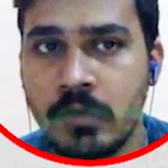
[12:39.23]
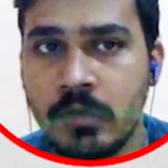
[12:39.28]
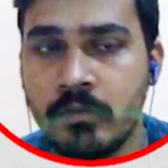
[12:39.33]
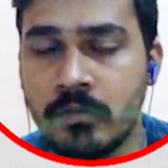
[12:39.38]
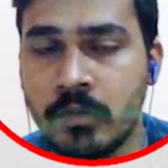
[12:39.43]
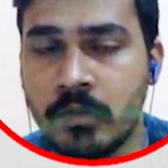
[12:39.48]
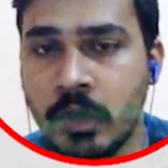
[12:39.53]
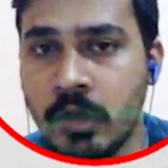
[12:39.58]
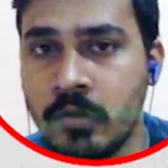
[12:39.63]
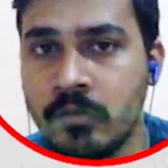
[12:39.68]

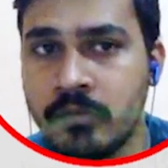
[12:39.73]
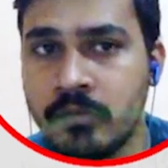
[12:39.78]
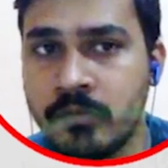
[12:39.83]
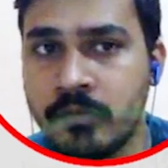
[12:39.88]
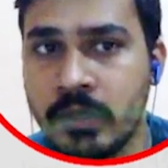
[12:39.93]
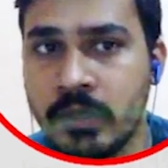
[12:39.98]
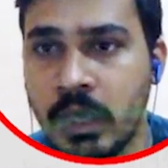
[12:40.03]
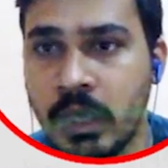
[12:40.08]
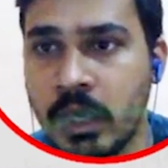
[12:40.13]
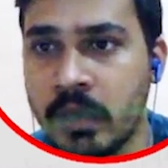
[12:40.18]
now
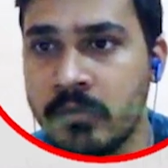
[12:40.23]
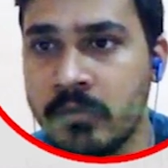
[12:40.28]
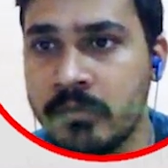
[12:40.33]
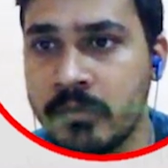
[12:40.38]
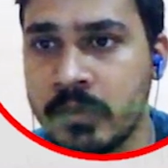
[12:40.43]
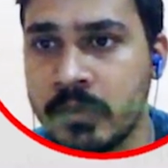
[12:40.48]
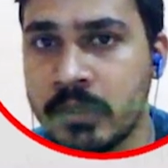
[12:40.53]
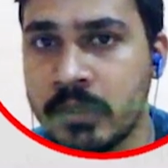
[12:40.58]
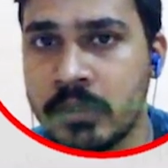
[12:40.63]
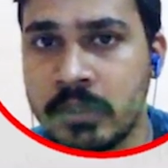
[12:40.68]
we have
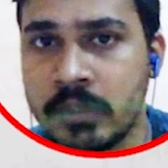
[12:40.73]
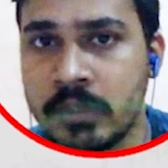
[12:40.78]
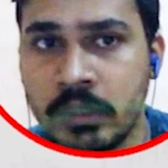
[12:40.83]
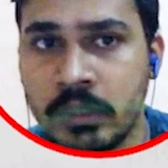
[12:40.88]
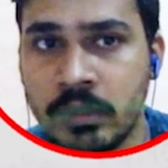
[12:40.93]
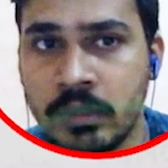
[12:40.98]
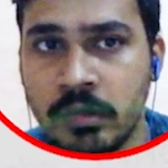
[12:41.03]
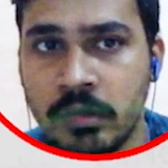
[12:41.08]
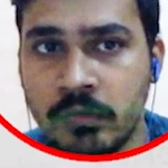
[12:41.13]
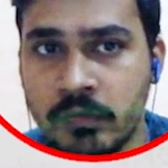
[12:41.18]
a
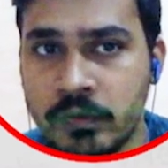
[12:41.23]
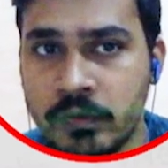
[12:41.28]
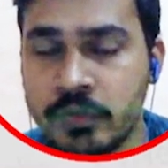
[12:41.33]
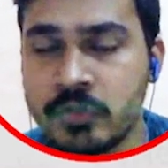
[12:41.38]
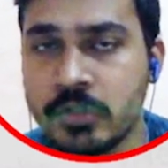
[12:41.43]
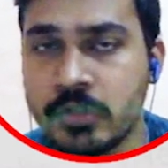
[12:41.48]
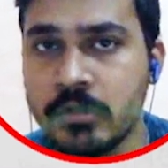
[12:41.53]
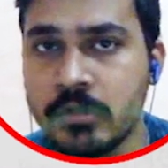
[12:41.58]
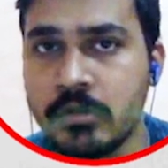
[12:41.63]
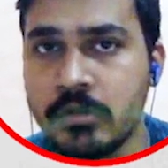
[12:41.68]
clear
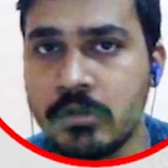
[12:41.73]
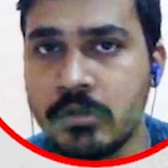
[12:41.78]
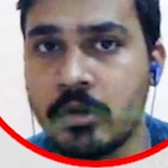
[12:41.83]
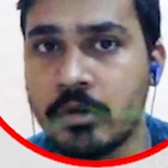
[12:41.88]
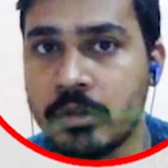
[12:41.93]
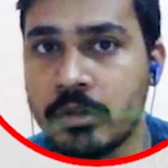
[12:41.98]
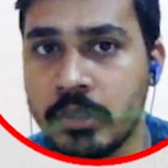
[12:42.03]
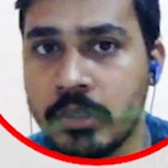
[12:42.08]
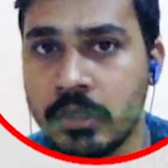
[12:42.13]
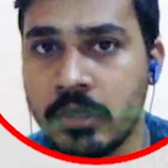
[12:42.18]
vision
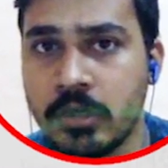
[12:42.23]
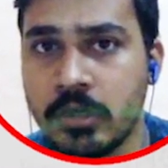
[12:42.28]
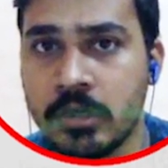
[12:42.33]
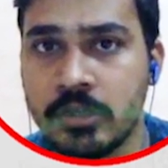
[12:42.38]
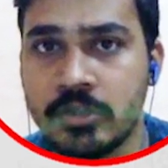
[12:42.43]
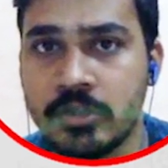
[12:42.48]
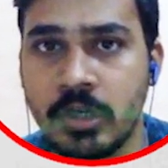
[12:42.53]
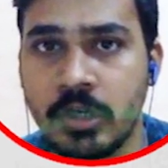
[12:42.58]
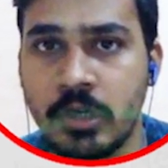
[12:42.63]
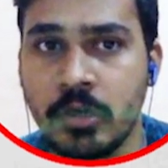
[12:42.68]
or clear
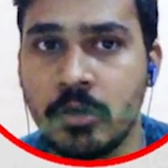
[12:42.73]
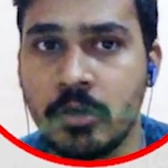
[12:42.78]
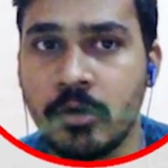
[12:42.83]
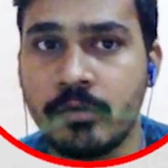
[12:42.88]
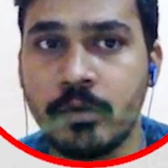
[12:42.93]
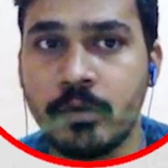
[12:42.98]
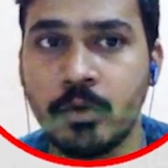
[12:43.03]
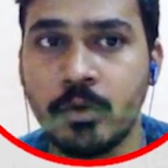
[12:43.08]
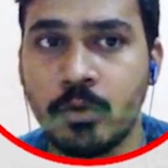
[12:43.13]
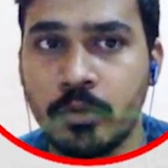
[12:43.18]
understanding
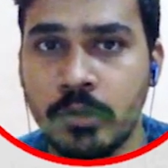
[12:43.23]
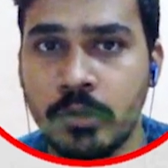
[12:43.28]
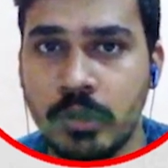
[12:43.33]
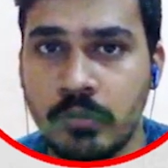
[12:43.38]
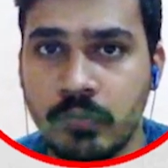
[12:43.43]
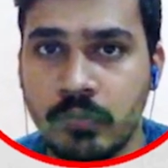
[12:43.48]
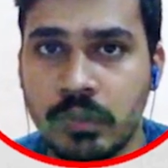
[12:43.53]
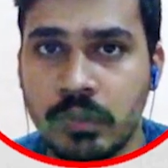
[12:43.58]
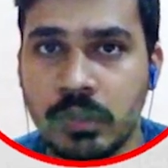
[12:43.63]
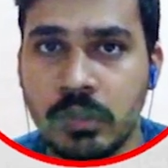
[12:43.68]
of the whole
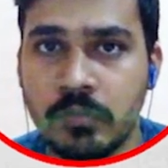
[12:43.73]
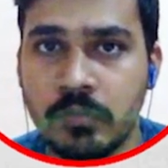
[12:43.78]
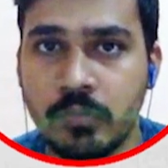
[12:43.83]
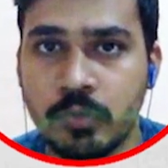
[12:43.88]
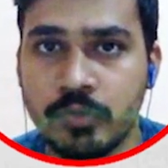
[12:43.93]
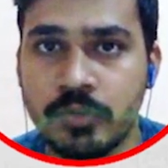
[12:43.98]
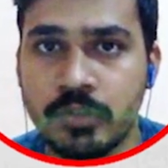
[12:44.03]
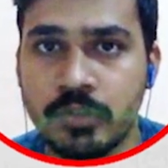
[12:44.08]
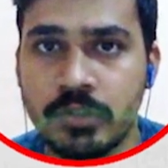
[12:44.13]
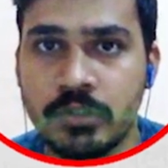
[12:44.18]
networking
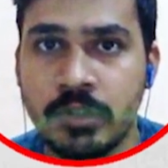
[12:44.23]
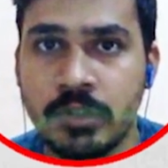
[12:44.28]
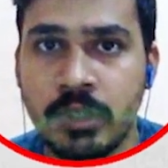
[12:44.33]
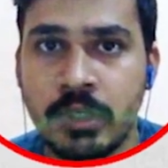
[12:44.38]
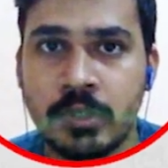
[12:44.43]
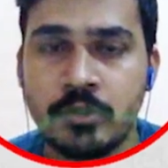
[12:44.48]
process.